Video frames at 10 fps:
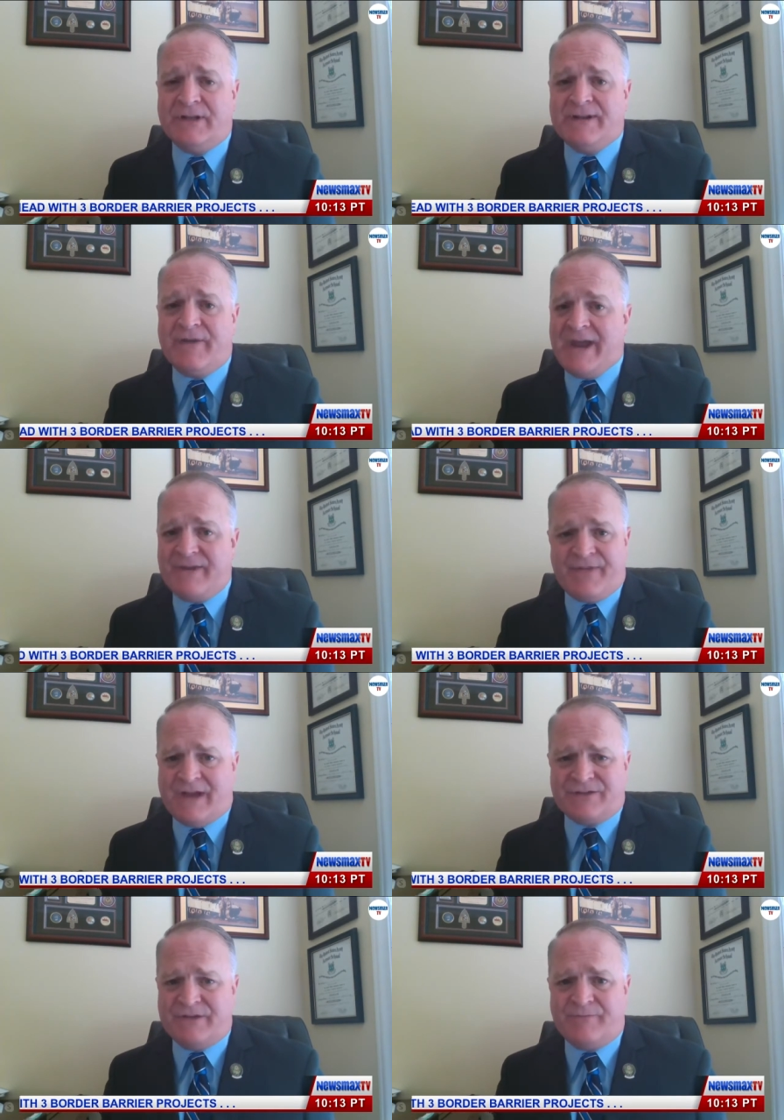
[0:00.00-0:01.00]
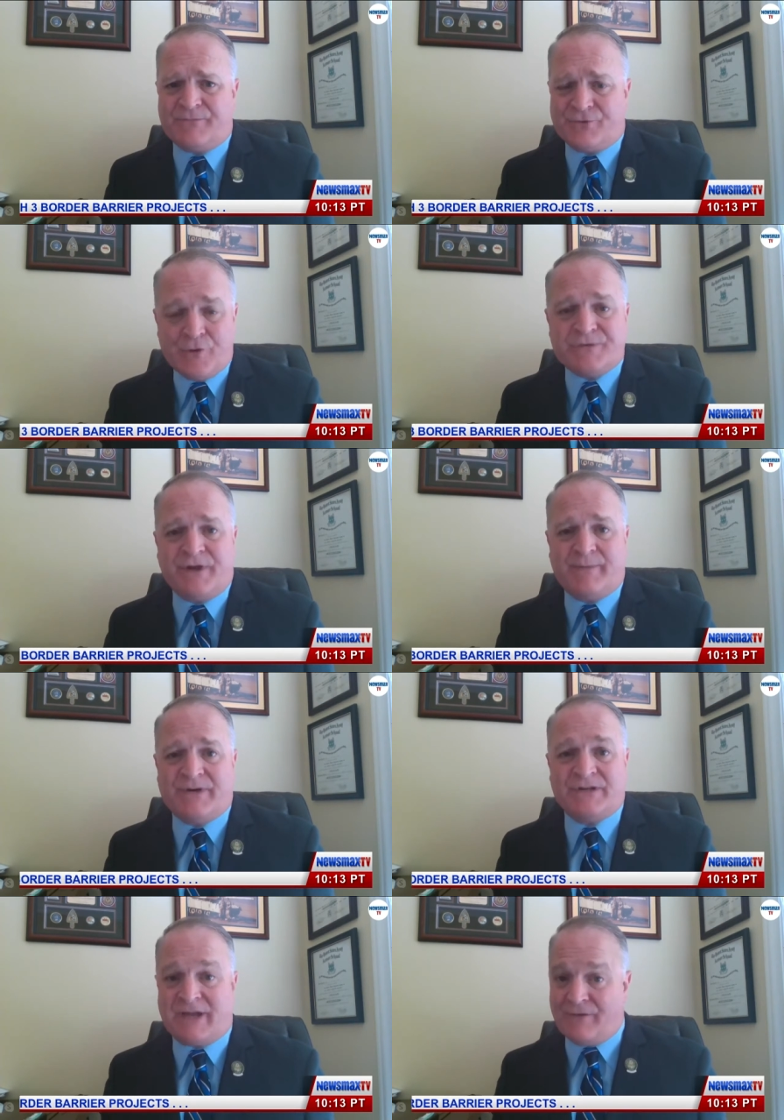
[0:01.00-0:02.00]
leave 8,000 troops there
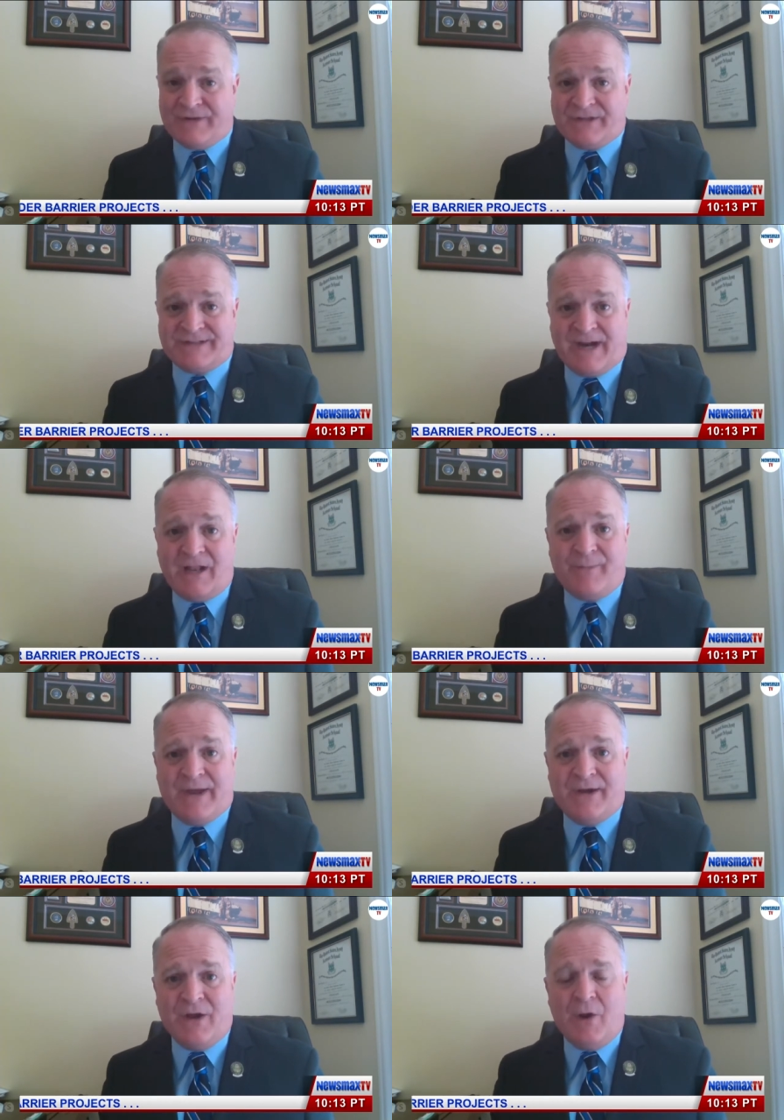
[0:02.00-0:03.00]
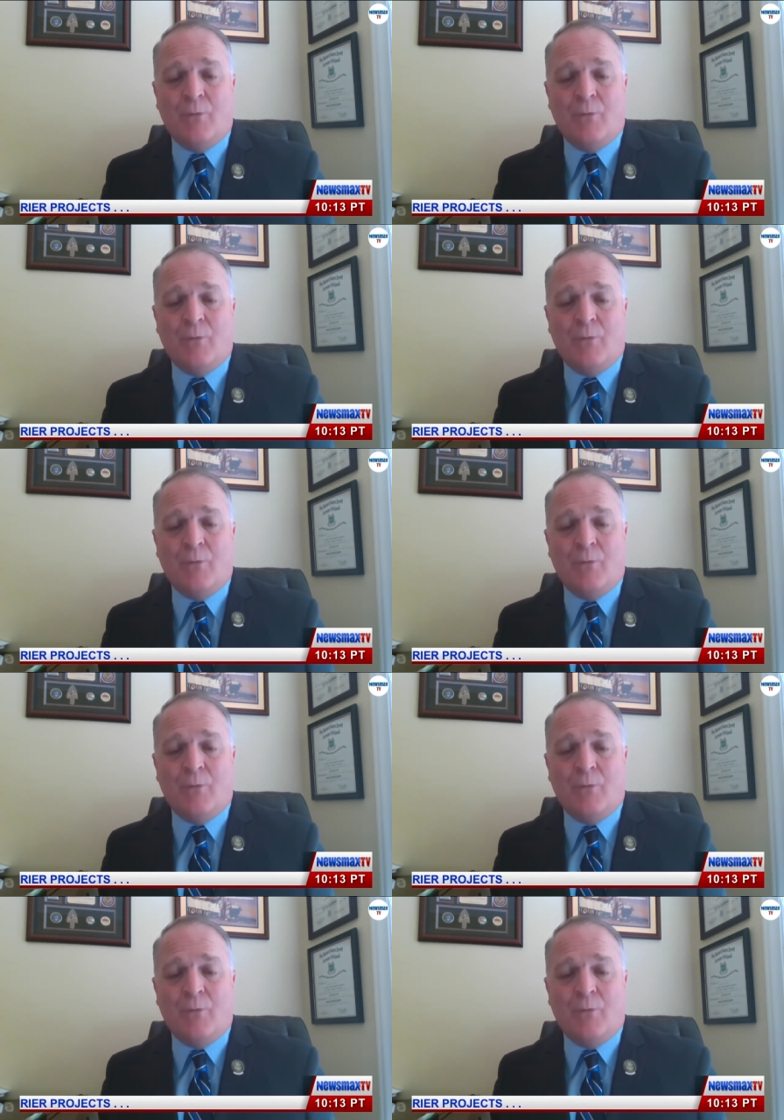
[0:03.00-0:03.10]
because I don't think the Taliban